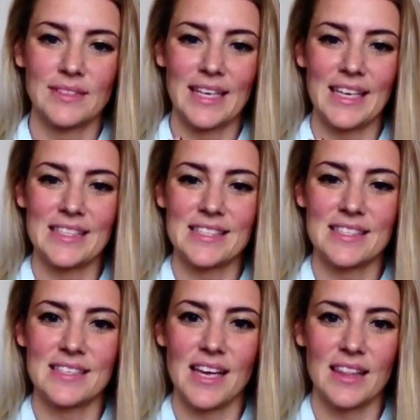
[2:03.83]
Like, it's
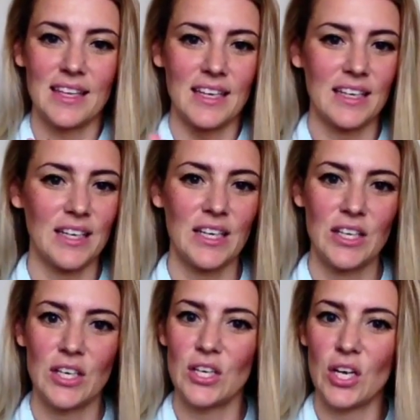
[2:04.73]
nothing
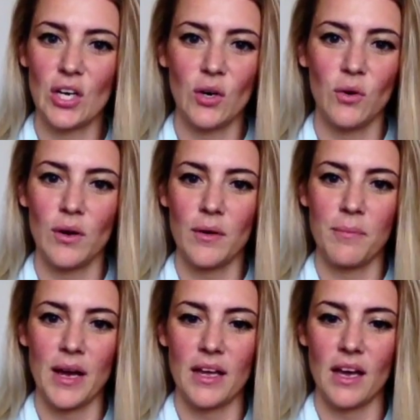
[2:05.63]
new,
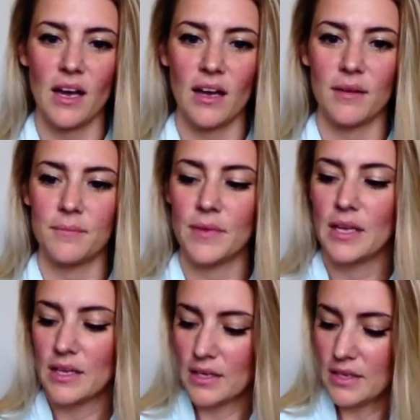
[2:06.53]
but
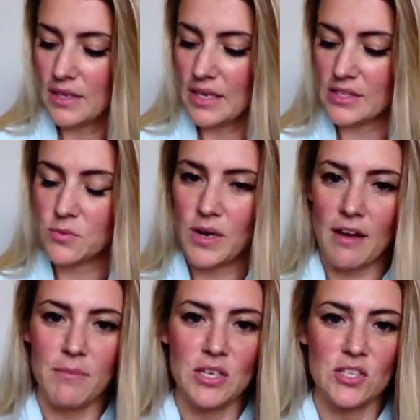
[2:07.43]
it's what
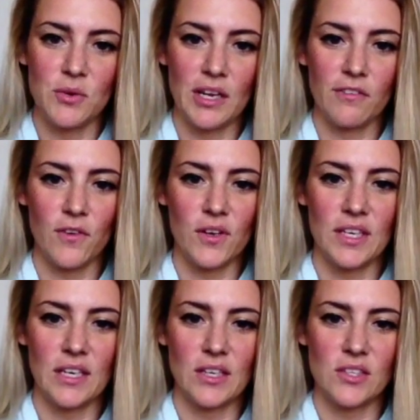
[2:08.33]
I've been doing for
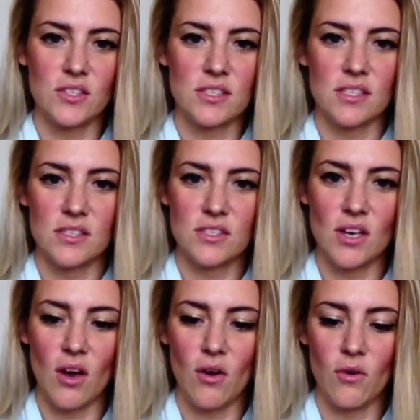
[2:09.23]
years.
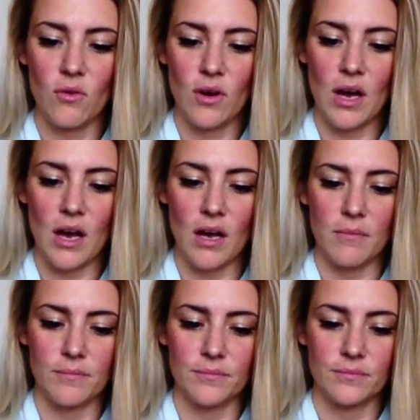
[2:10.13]
So I
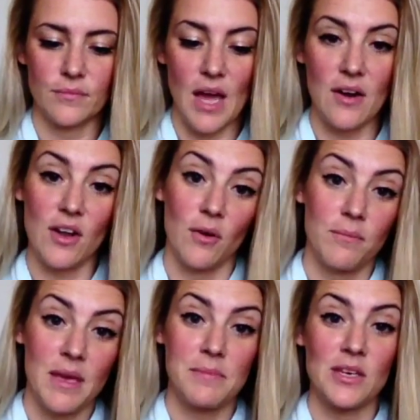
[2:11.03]
don't know,
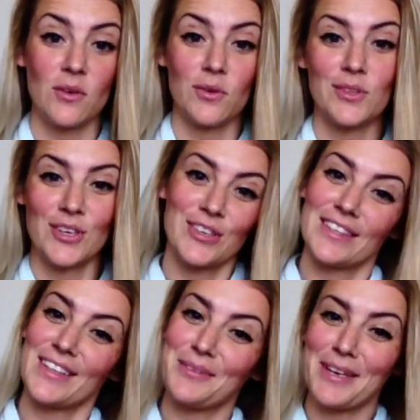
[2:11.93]
maybe you'll learn a
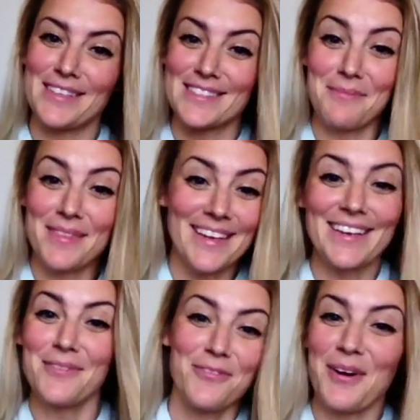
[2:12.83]
little bit
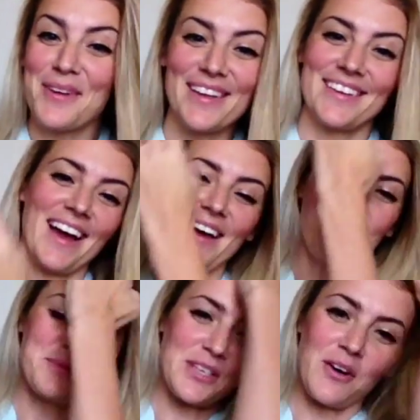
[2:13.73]
something from it. I
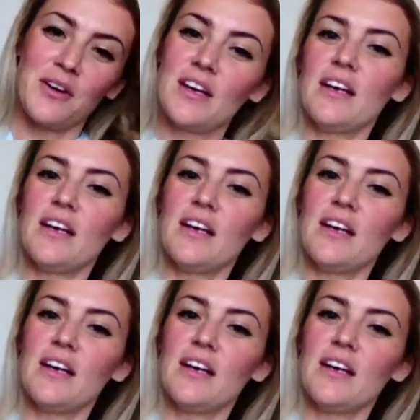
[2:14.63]
hope so.